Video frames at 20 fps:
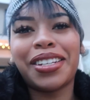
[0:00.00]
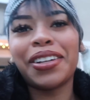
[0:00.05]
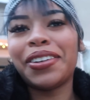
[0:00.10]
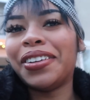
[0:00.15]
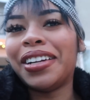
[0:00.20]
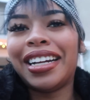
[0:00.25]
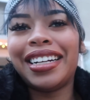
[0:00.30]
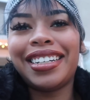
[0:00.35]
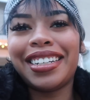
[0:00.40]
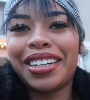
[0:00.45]

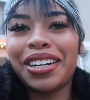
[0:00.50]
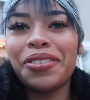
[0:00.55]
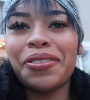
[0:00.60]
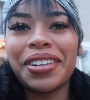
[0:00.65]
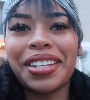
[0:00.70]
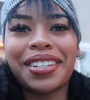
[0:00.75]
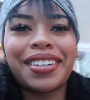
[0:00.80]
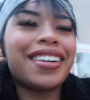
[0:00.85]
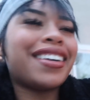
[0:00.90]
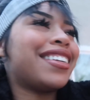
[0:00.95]
still not done and
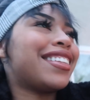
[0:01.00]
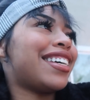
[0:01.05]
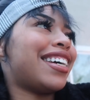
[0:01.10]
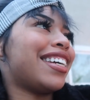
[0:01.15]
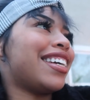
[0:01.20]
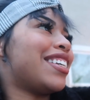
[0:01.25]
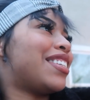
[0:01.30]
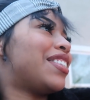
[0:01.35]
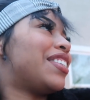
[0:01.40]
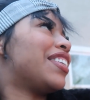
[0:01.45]
we started
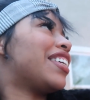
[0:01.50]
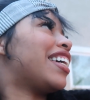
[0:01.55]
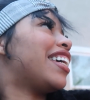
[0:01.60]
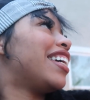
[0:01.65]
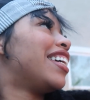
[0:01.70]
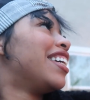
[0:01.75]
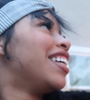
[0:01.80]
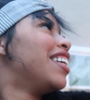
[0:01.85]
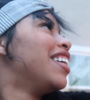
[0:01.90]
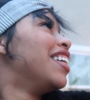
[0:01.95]
that
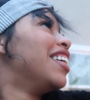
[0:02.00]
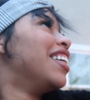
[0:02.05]
yesterday.